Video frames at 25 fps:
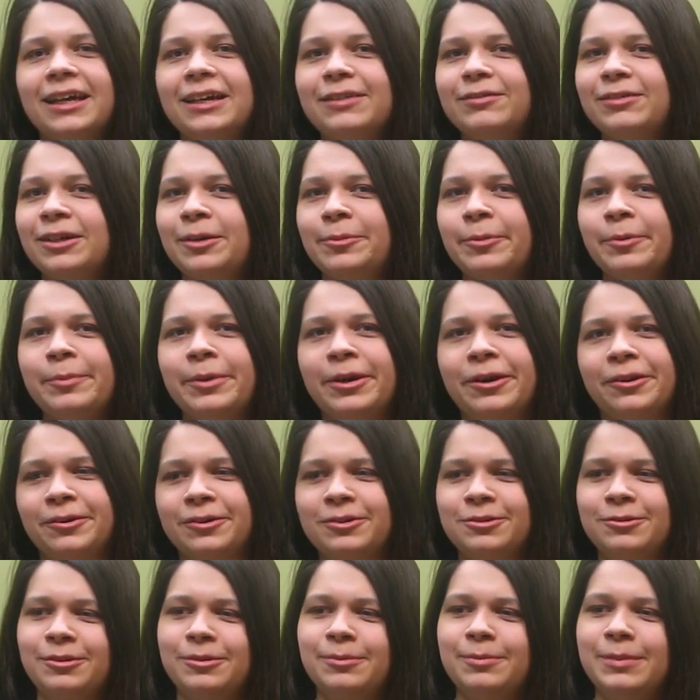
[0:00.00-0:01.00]
I have a couple
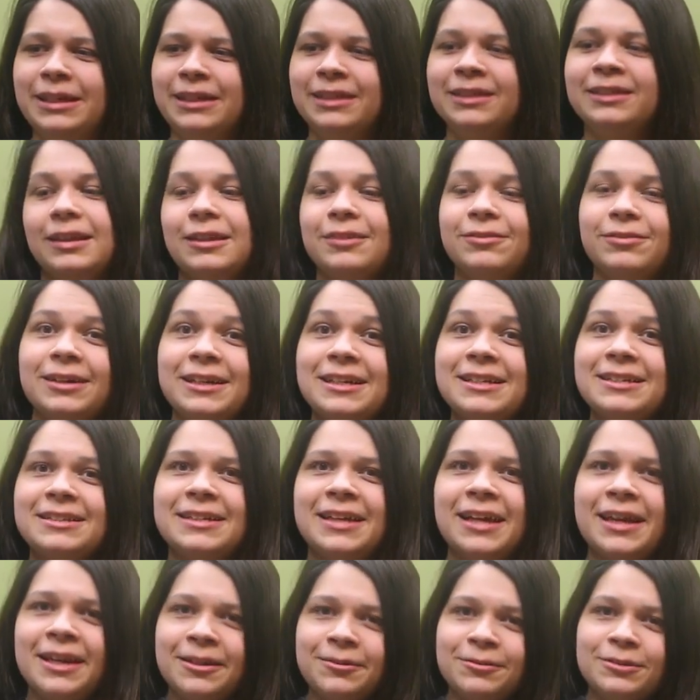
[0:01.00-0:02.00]
models with me. The Fighting
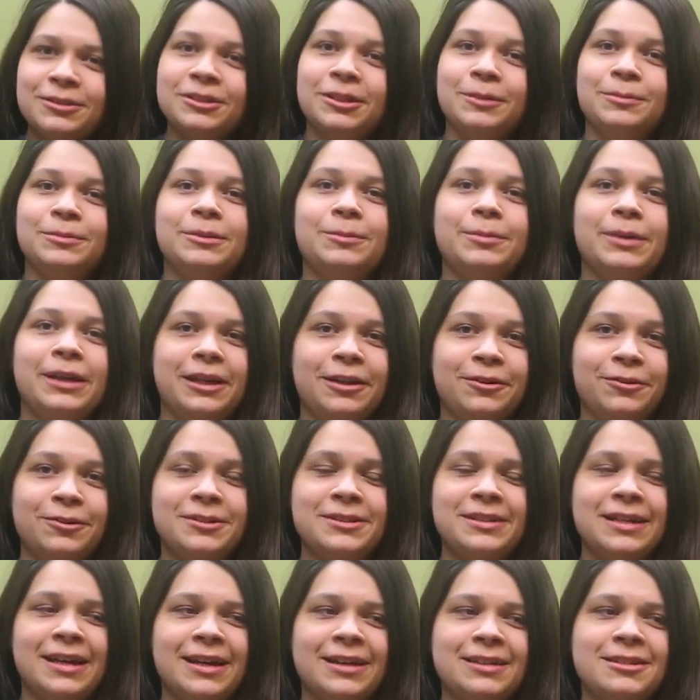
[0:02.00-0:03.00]
Stallion was sculpted by
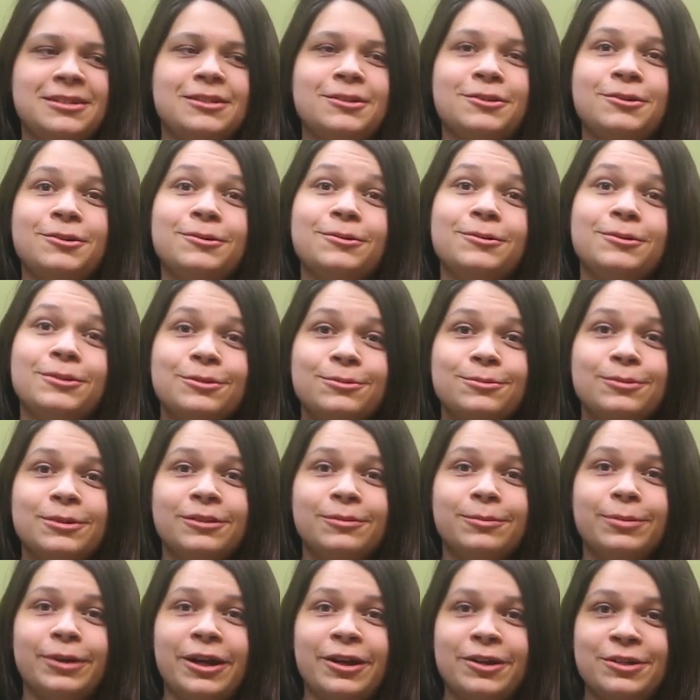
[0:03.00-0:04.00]
Chris Hess, who was one
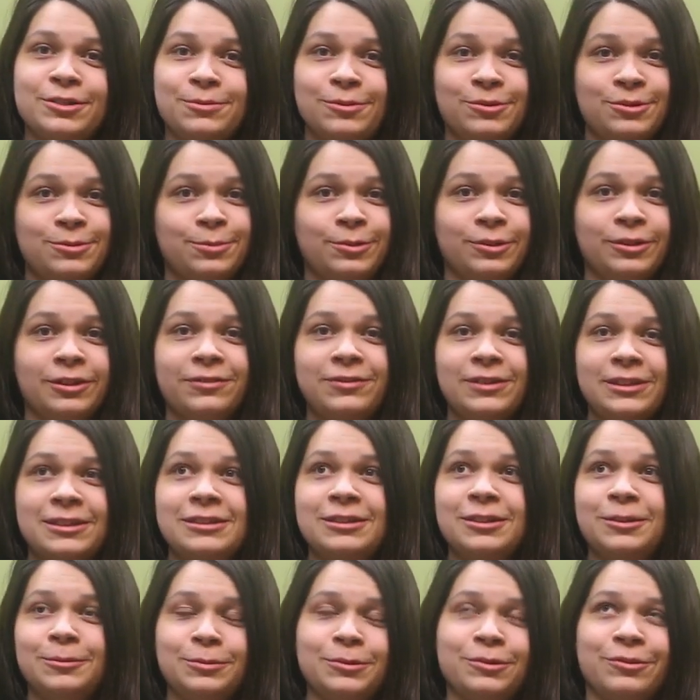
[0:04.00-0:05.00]
of Breyer's most prolific
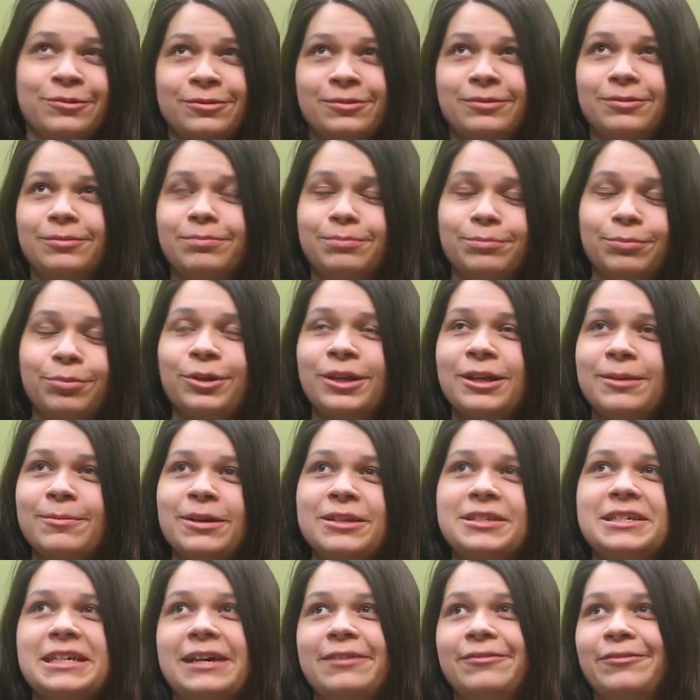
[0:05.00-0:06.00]
sculptors pretty
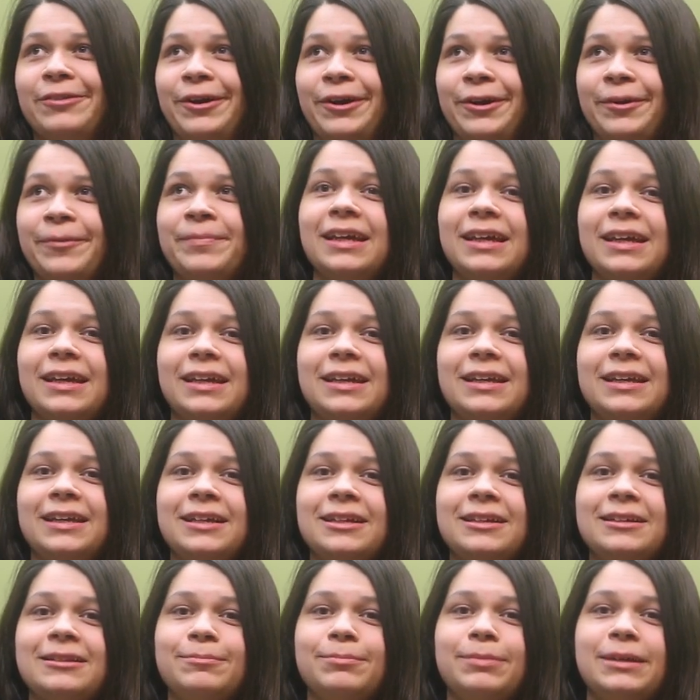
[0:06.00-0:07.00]
much ever.
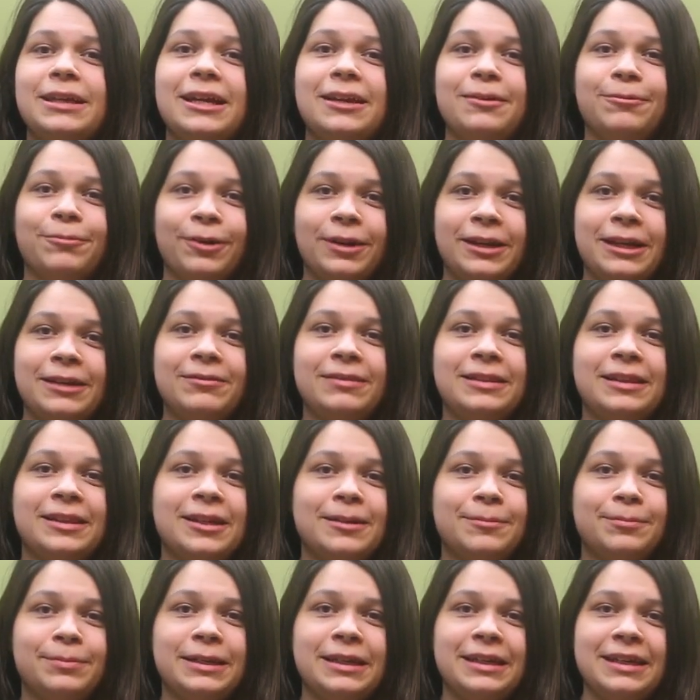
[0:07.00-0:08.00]
He began working with the
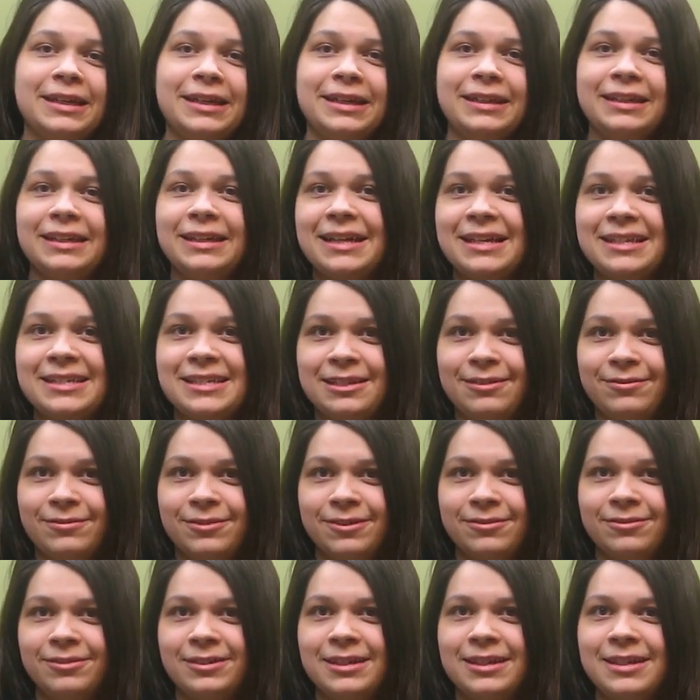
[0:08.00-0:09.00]
company in the
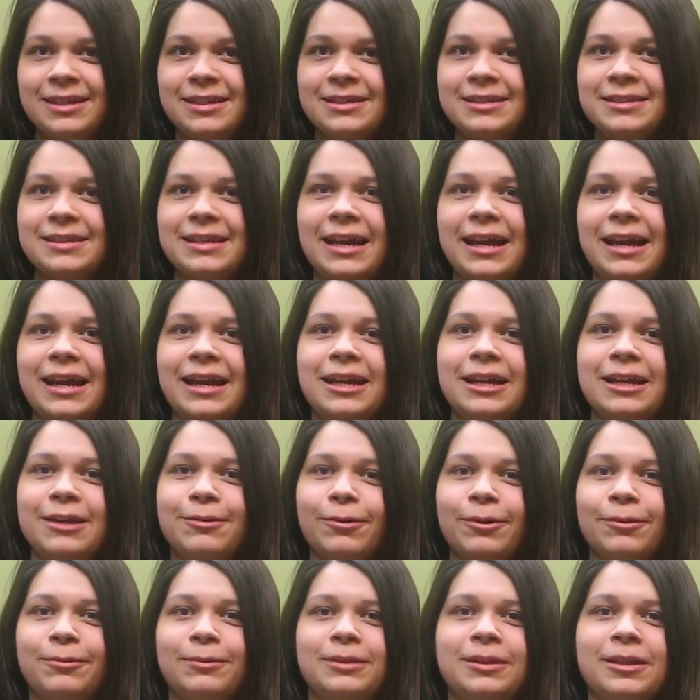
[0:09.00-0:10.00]
1950s, and he
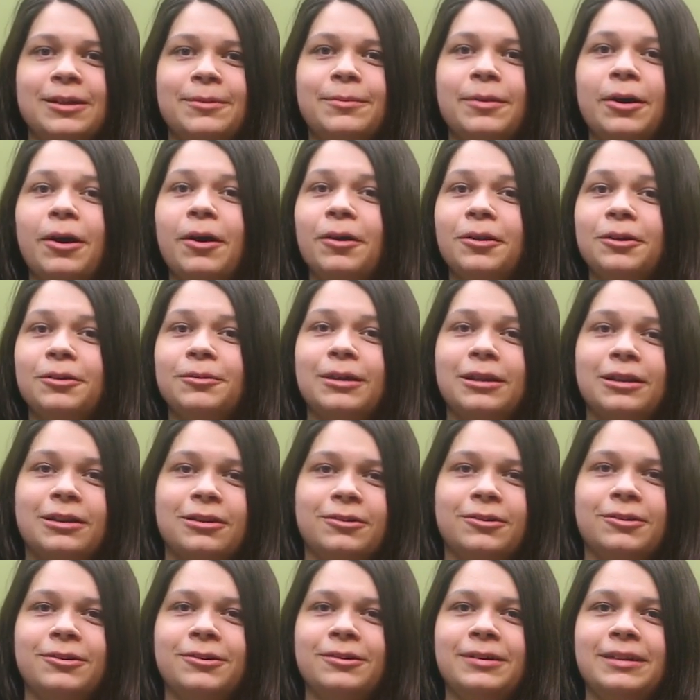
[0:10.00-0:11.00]
worked with them all the way
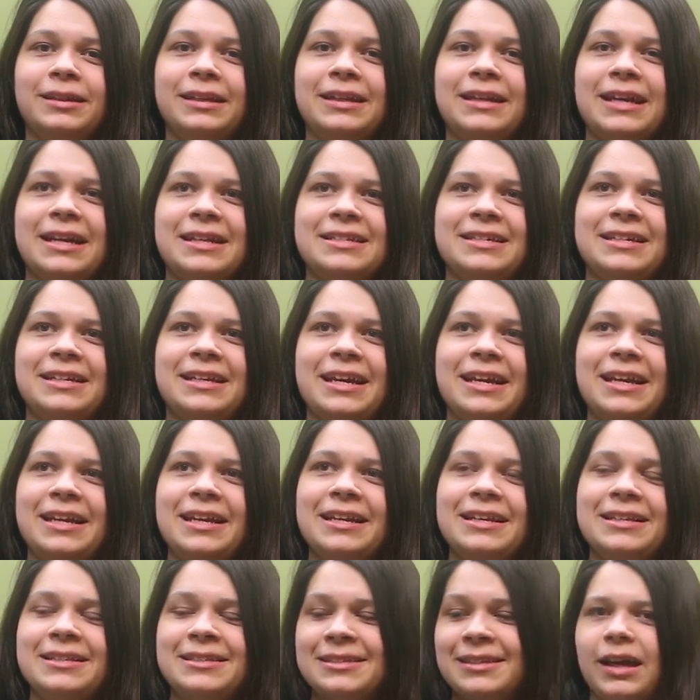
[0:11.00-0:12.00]
through the
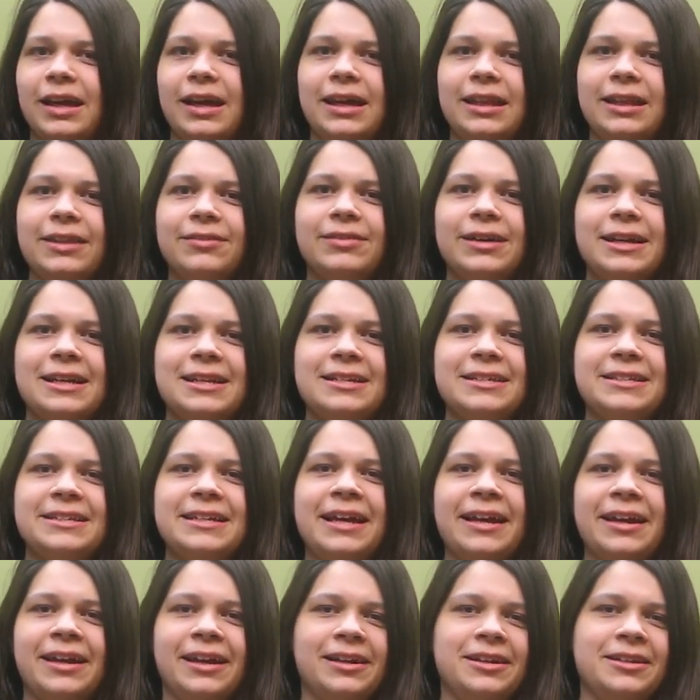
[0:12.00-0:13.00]
1980s. And the Fighting
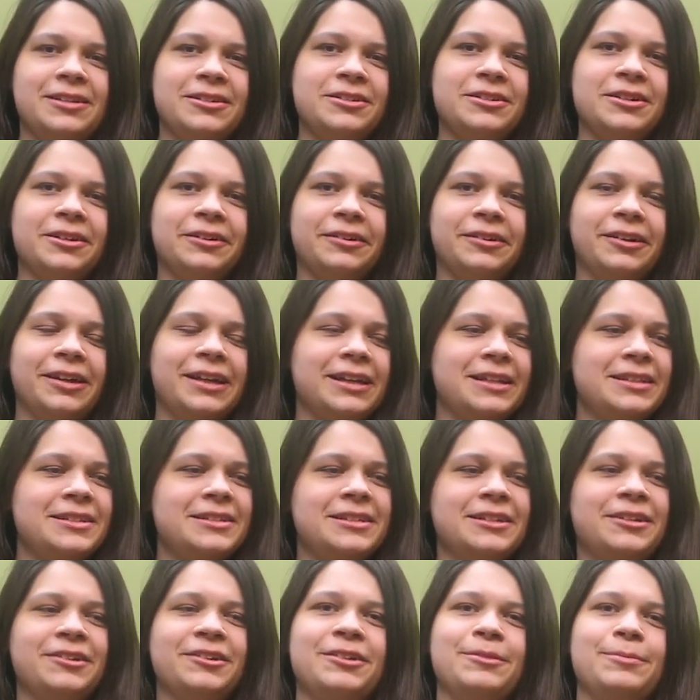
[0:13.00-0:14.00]
Stallion is generally
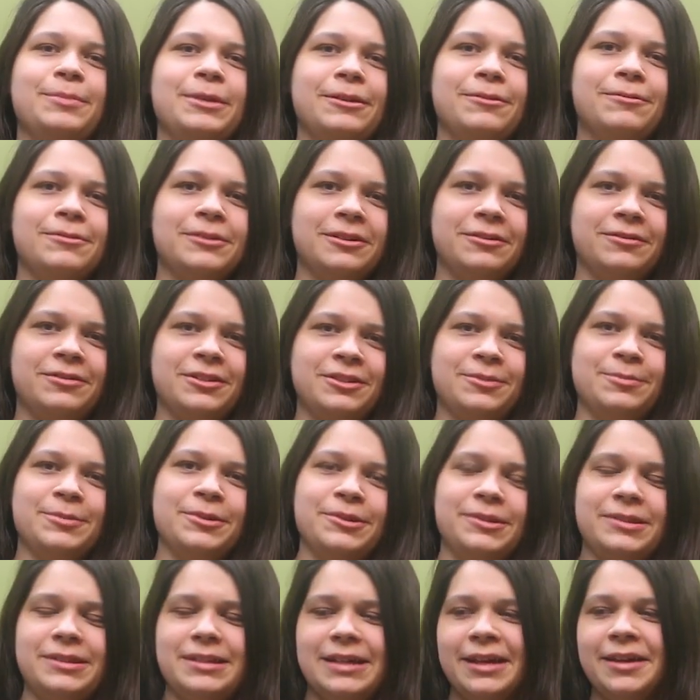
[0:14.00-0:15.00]
considered to be one of his
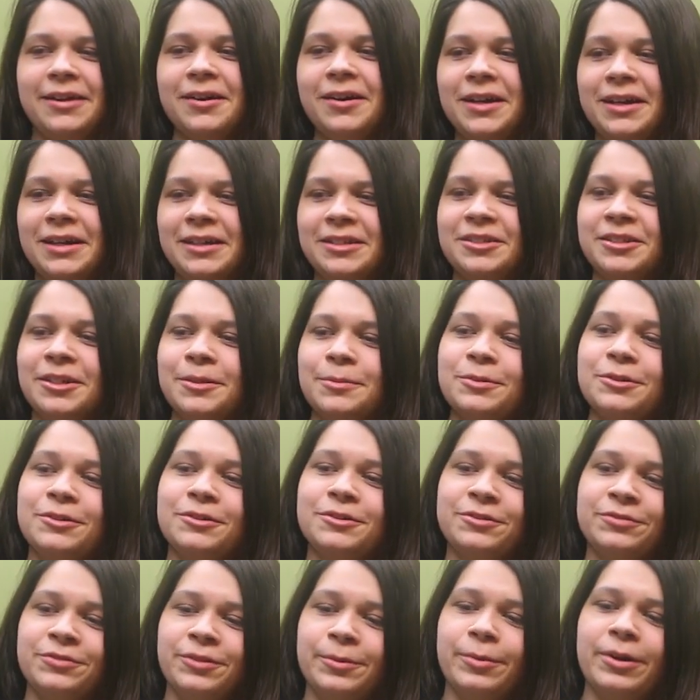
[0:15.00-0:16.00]
most iconic
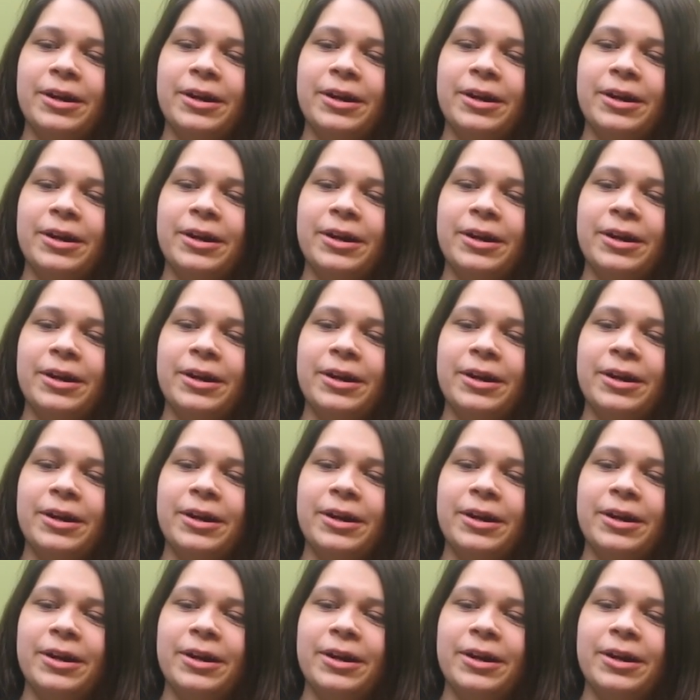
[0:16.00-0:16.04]
sculptures for